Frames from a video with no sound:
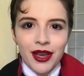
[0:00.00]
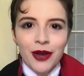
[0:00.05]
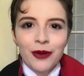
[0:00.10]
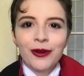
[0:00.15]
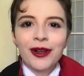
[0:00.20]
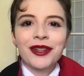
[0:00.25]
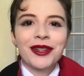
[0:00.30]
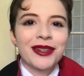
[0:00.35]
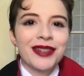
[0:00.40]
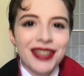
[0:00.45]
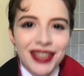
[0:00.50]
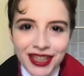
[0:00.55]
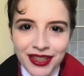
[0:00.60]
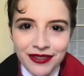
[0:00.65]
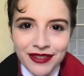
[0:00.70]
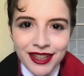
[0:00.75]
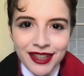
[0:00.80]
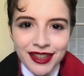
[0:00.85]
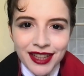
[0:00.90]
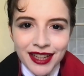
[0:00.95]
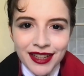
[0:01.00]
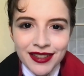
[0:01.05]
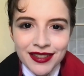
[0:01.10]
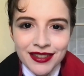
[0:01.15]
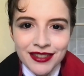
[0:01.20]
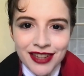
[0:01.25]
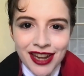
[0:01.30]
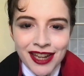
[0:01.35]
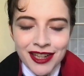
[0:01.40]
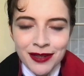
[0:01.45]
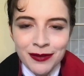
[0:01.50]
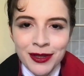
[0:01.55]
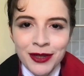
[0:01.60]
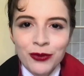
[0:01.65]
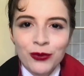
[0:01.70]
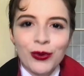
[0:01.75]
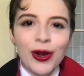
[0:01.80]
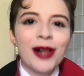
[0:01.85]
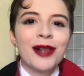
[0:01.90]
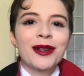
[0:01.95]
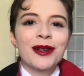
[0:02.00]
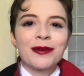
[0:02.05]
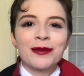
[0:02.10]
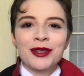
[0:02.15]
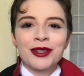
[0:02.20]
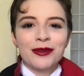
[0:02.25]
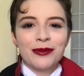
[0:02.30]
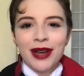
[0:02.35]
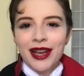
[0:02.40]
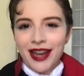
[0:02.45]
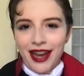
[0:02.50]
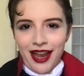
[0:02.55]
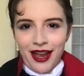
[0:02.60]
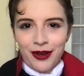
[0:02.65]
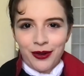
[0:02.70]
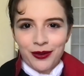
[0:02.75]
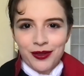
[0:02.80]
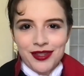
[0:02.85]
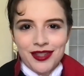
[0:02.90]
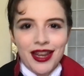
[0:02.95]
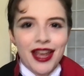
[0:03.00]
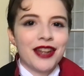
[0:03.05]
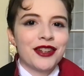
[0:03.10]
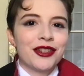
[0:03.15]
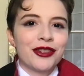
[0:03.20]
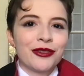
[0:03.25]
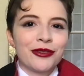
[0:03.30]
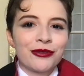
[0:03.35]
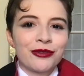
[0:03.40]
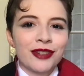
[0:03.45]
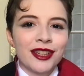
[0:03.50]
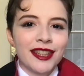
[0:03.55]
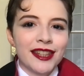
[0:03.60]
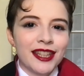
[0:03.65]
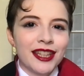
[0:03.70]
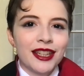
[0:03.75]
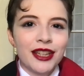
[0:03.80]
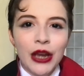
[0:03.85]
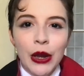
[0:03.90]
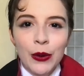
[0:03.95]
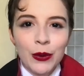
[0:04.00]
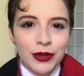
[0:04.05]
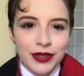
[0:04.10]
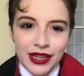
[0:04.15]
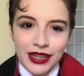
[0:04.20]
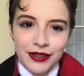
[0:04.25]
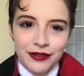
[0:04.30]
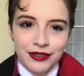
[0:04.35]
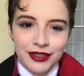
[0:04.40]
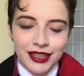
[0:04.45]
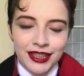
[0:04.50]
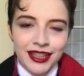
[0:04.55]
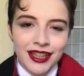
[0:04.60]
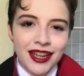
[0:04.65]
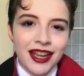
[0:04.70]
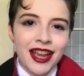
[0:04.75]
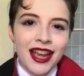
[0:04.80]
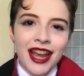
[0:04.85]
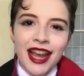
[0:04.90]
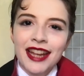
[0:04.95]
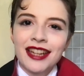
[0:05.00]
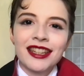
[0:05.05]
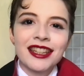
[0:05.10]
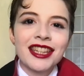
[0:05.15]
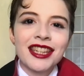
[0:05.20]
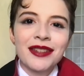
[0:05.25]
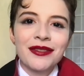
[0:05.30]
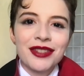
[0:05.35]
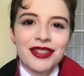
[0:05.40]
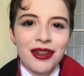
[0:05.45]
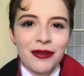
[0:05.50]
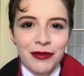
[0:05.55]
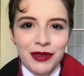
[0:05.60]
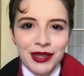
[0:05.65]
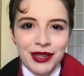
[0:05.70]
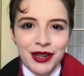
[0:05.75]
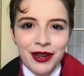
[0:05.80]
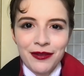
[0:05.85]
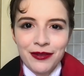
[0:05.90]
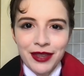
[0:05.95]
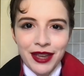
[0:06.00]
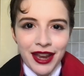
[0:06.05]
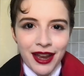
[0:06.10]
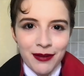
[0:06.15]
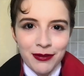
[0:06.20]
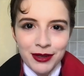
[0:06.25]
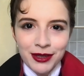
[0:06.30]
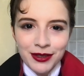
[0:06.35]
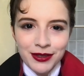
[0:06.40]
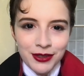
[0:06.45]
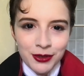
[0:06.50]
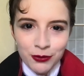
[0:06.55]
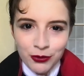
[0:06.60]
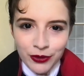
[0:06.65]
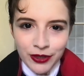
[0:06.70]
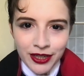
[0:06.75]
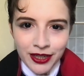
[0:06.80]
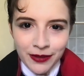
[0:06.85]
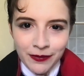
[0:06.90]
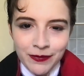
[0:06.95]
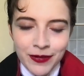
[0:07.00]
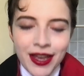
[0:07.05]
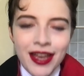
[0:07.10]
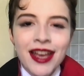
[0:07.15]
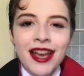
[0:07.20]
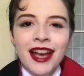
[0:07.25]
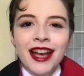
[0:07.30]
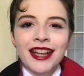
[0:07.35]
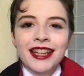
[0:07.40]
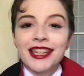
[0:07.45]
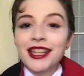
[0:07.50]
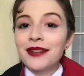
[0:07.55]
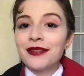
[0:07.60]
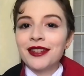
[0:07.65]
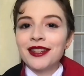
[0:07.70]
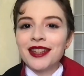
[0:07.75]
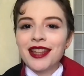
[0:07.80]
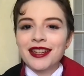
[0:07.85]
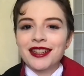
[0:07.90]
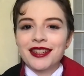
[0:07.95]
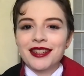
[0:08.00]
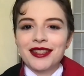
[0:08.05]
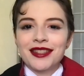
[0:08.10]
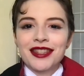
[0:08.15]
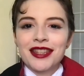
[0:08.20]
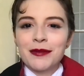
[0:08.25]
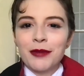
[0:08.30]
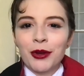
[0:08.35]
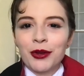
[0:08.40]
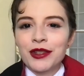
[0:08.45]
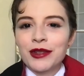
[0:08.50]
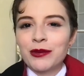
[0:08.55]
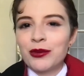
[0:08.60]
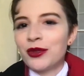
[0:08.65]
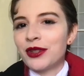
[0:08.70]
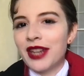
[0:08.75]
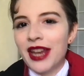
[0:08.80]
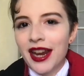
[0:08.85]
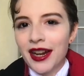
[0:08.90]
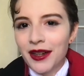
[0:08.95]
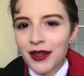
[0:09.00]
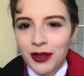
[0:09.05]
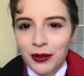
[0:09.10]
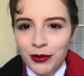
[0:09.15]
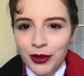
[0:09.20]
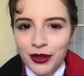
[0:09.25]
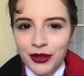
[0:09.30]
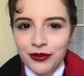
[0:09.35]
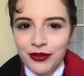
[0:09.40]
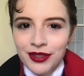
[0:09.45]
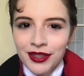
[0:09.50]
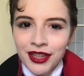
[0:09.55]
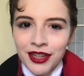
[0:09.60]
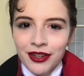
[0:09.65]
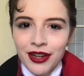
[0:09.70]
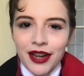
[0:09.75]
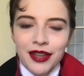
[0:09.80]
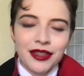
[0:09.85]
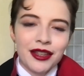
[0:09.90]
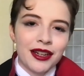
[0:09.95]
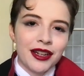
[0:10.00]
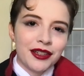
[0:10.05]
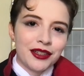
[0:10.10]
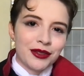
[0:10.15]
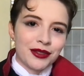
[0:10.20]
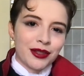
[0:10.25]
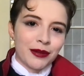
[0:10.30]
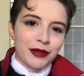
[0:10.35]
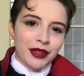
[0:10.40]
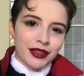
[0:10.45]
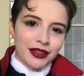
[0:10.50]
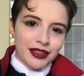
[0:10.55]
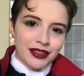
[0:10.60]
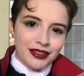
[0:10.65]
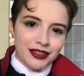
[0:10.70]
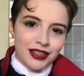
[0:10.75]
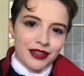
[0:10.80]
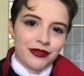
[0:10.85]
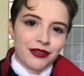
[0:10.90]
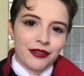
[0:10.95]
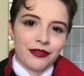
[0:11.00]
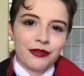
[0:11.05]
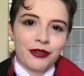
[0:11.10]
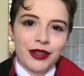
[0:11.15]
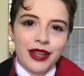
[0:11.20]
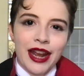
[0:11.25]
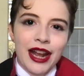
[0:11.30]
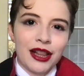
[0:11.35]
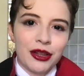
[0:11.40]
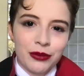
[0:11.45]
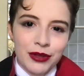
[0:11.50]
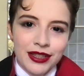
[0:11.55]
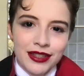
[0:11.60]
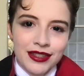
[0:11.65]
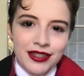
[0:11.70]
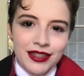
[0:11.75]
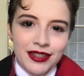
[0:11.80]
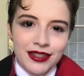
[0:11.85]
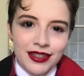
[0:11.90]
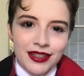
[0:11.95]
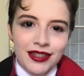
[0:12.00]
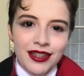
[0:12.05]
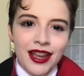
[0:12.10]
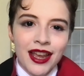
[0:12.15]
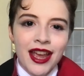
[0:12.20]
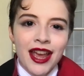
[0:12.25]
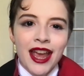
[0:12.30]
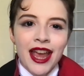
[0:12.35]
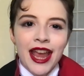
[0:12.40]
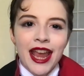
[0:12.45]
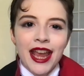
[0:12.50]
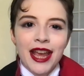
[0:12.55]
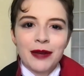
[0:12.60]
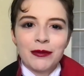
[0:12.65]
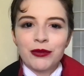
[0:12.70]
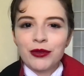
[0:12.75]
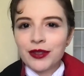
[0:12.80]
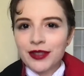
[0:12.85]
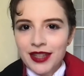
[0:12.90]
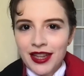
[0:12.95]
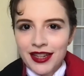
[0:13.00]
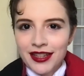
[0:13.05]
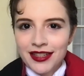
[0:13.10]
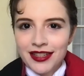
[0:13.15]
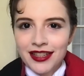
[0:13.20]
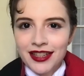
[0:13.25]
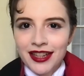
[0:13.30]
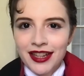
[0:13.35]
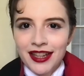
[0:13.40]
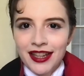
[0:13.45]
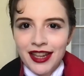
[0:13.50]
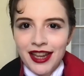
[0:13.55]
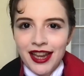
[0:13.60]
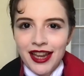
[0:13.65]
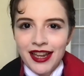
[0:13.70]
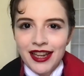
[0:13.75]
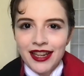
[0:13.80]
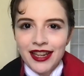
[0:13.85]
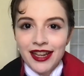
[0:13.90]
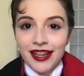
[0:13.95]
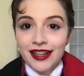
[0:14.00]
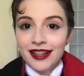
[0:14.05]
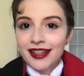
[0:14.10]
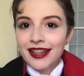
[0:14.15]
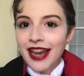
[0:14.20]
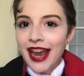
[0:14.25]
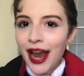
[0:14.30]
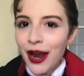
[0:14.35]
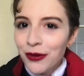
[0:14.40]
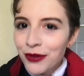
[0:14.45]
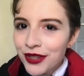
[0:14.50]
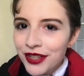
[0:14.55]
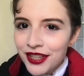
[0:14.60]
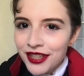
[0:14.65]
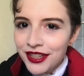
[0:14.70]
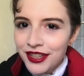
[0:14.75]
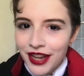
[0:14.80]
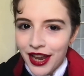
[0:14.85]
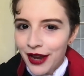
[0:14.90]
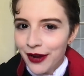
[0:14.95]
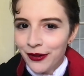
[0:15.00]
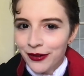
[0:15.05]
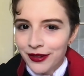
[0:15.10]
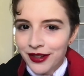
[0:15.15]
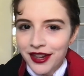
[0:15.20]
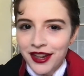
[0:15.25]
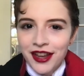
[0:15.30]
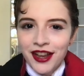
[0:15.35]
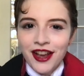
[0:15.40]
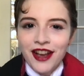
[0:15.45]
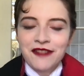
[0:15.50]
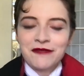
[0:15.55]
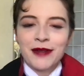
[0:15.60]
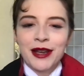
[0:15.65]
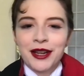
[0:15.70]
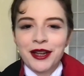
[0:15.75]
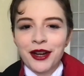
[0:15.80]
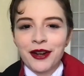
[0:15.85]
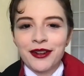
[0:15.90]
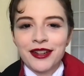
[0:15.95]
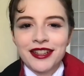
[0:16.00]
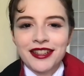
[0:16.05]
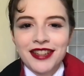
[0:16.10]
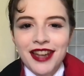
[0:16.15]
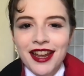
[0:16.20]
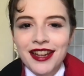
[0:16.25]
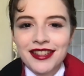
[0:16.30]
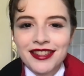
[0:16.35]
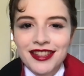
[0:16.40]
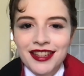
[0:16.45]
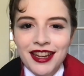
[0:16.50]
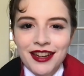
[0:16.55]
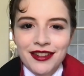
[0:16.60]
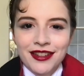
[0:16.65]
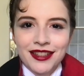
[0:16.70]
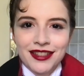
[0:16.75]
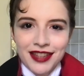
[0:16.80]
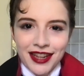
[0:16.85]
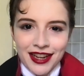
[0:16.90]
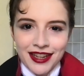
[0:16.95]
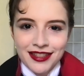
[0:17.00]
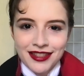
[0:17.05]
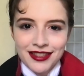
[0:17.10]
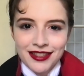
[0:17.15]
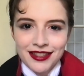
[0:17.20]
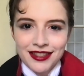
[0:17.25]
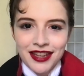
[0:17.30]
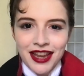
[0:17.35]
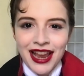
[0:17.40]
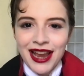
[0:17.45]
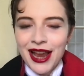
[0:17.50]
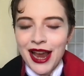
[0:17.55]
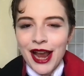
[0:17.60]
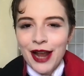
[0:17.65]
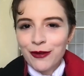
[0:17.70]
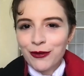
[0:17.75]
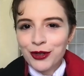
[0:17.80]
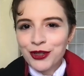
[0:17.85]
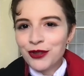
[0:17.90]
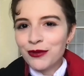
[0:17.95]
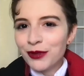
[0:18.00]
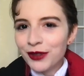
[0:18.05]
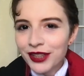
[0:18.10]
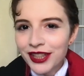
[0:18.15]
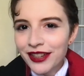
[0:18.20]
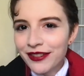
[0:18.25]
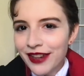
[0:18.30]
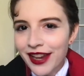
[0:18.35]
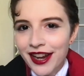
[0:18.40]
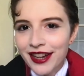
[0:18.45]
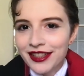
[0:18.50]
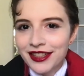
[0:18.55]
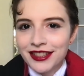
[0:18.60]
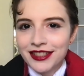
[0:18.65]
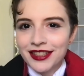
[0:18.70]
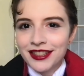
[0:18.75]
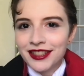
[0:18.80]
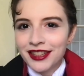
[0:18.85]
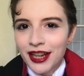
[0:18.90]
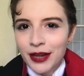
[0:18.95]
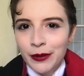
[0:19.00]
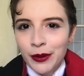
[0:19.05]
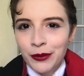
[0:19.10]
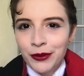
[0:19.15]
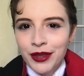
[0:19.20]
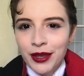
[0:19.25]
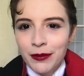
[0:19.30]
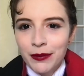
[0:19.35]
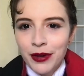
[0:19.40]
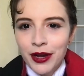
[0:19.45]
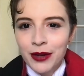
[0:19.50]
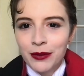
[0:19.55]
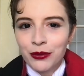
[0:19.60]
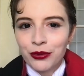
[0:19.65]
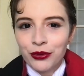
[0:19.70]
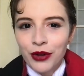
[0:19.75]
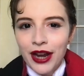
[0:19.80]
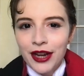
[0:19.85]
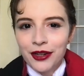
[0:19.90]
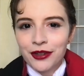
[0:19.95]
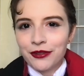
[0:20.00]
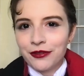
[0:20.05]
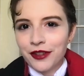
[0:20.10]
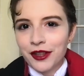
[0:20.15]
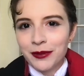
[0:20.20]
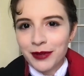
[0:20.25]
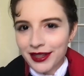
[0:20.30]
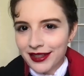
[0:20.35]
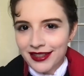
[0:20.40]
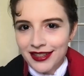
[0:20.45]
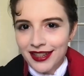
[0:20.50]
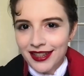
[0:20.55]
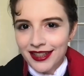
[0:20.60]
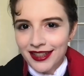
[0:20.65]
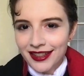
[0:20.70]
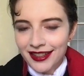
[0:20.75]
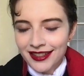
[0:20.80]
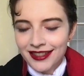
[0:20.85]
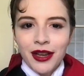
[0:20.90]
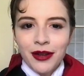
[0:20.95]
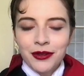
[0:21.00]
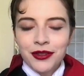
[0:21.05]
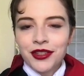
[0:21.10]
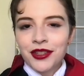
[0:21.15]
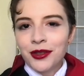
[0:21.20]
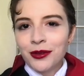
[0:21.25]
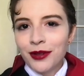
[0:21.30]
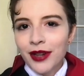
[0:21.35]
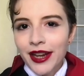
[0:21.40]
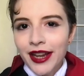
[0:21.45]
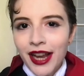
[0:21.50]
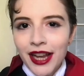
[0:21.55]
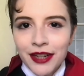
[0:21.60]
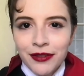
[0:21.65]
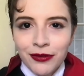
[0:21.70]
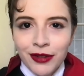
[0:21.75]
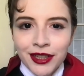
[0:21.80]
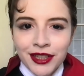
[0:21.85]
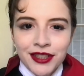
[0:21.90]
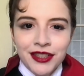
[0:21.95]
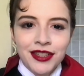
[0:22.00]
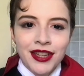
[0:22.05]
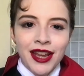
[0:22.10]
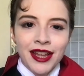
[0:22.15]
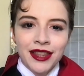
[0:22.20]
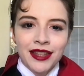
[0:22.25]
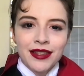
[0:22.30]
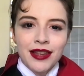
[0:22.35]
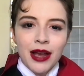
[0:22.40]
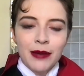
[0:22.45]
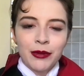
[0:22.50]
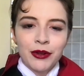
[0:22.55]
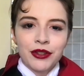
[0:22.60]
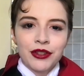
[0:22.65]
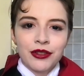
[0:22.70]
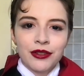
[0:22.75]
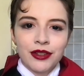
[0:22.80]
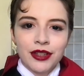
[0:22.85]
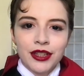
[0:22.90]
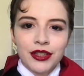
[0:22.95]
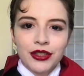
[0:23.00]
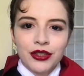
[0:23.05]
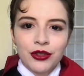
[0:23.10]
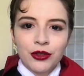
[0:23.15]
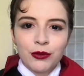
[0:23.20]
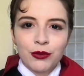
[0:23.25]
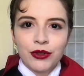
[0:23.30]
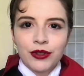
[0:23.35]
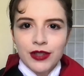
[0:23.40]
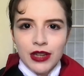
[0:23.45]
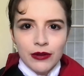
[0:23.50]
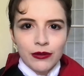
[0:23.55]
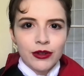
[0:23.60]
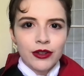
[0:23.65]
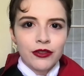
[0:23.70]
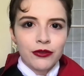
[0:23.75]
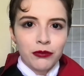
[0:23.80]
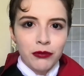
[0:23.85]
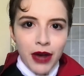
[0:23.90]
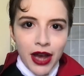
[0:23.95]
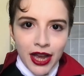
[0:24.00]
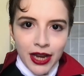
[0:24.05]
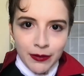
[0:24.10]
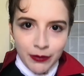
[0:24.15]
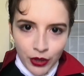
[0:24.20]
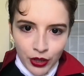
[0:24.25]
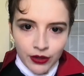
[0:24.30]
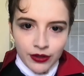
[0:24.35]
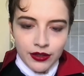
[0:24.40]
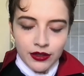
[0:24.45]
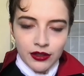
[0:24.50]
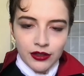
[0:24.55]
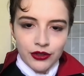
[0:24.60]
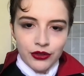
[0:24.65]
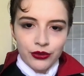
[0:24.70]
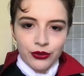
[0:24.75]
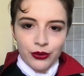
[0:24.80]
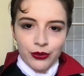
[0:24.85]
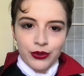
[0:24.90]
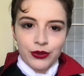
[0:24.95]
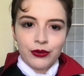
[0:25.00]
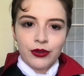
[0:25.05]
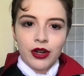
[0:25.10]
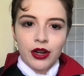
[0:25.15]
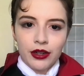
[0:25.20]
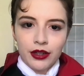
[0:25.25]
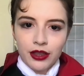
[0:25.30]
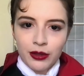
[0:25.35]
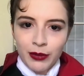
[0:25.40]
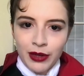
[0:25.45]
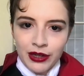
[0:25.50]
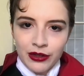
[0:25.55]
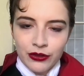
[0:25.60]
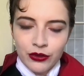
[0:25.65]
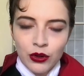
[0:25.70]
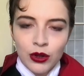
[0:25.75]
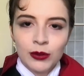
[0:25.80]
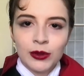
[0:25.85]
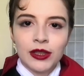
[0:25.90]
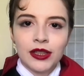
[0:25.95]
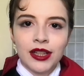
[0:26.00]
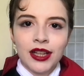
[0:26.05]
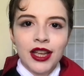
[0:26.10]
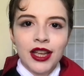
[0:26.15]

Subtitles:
Well, good evening, ladies and gentlemen. Welcome to my house. Enter freely, go safely, and leave something of the happiness you bring. Given that it is the most spooktacular month of the year, I thought I'd do something a little different for the Halloween season and present a countdown of my current 10 scariest cases. And would you believe I actually didn't come up with that pun prior to filming today? Now, too, I kind of wanted to take this opportunity to present one of my personal truths regarding the paranormal.